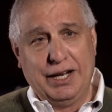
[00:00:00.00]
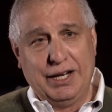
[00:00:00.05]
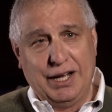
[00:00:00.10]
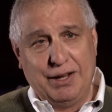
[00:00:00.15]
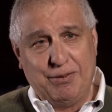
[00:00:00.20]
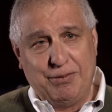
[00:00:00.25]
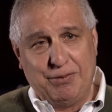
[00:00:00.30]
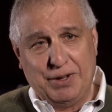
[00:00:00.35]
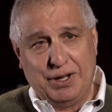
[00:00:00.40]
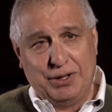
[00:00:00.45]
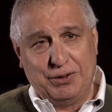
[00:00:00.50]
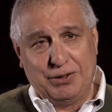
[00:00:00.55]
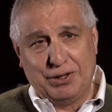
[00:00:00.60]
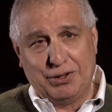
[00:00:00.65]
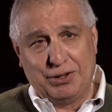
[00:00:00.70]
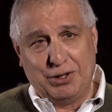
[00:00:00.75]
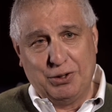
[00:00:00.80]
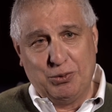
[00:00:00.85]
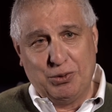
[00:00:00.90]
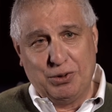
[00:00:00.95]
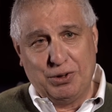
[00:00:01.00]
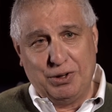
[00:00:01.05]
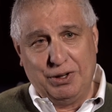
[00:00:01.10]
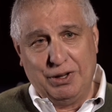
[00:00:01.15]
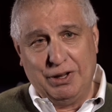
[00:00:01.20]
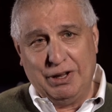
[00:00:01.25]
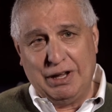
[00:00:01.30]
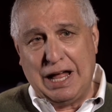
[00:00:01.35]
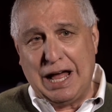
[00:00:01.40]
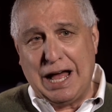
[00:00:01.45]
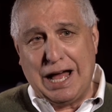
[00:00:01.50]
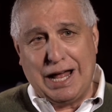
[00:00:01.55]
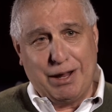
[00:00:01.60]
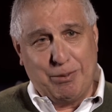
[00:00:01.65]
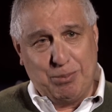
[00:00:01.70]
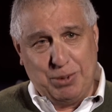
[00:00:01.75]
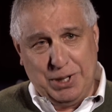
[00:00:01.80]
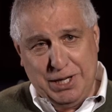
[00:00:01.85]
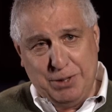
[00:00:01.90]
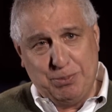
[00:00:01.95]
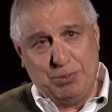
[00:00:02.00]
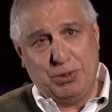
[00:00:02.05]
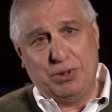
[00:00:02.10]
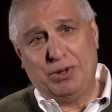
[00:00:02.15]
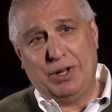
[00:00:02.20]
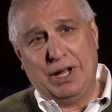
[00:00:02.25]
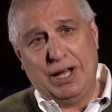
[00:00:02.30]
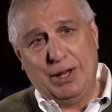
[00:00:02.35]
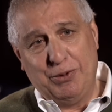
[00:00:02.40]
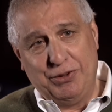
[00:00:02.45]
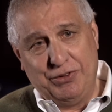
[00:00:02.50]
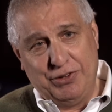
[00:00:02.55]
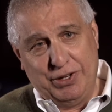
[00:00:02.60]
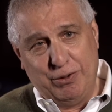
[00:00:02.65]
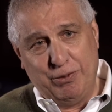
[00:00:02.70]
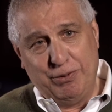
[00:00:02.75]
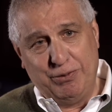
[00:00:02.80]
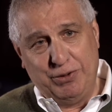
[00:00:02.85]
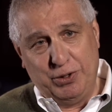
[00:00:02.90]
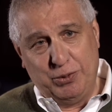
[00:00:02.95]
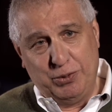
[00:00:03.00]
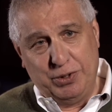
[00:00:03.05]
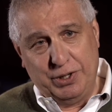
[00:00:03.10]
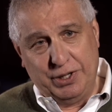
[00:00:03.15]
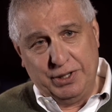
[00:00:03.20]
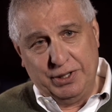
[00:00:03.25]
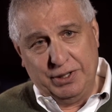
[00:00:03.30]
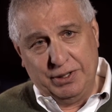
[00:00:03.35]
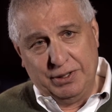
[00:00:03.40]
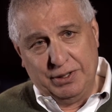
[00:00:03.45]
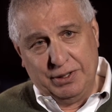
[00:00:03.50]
I felt that there were a lot of people I was interviewing